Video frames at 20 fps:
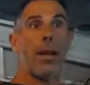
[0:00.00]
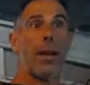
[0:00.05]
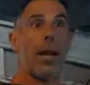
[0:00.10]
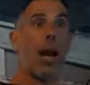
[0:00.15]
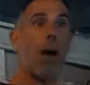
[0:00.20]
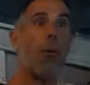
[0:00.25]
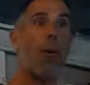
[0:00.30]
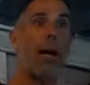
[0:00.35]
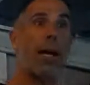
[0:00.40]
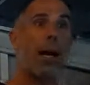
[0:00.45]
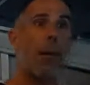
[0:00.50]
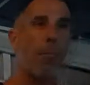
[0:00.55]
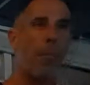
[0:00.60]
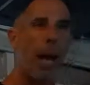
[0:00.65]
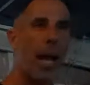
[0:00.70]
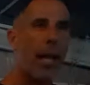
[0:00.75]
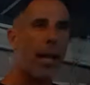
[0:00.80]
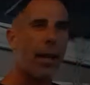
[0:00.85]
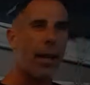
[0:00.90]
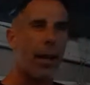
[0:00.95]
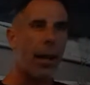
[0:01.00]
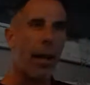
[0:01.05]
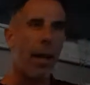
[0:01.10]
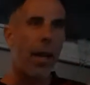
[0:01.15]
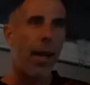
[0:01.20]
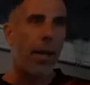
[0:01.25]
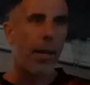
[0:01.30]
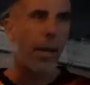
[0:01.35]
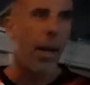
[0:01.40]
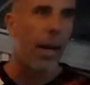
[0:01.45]
Now I come back
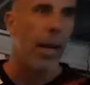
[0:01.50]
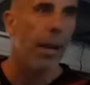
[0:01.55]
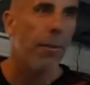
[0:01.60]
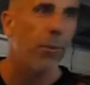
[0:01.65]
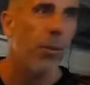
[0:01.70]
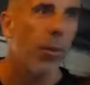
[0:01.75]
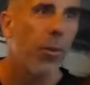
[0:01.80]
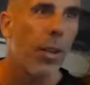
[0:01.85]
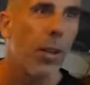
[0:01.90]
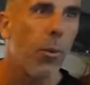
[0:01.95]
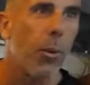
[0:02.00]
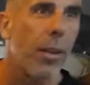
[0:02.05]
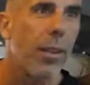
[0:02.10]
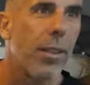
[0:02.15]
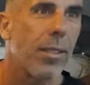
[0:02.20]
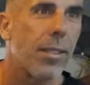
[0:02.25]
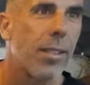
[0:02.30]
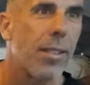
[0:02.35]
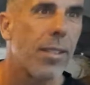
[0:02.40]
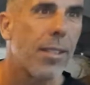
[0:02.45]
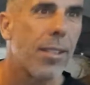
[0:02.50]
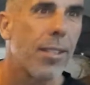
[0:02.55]
and I'd have to think where this is.